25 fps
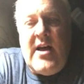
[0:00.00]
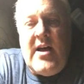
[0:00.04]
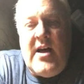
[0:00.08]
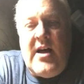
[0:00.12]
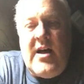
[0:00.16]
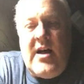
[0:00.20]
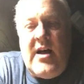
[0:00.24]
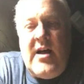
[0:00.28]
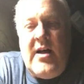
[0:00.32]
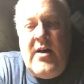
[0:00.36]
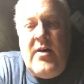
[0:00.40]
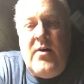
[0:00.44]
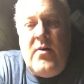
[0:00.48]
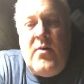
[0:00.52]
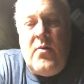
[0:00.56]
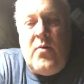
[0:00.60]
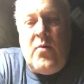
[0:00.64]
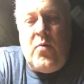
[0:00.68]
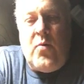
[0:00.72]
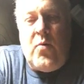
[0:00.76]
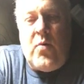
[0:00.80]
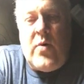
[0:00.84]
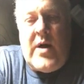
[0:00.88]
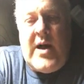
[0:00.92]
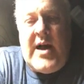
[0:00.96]
Oh,
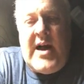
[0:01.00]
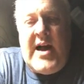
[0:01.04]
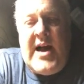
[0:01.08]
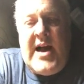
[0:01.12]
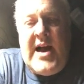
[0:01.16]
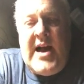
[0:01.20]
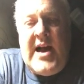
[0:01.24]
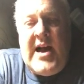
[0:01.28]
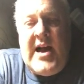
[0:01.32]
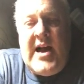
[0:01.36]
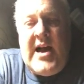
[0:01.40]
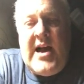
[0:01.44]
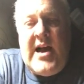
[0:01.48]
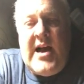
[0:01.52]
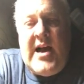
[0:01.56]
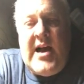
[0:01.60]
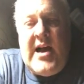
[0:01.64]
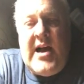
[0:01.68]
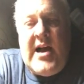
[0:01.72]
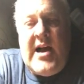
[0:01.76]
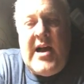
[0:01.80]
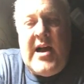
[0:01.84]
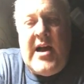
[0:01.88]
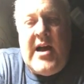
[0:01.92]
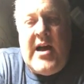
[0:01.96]

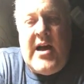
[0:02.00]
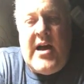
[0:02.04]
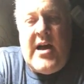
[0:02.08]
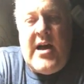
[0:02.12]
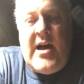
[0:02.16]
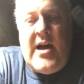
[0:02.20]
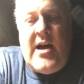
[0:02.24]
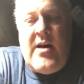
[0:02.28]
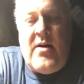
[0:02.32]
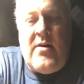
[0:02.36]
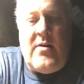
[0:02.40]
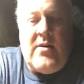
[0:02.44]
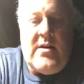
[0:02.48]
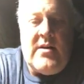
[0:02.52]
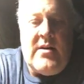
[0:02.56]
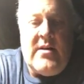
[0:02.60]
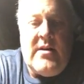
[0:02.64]
wow.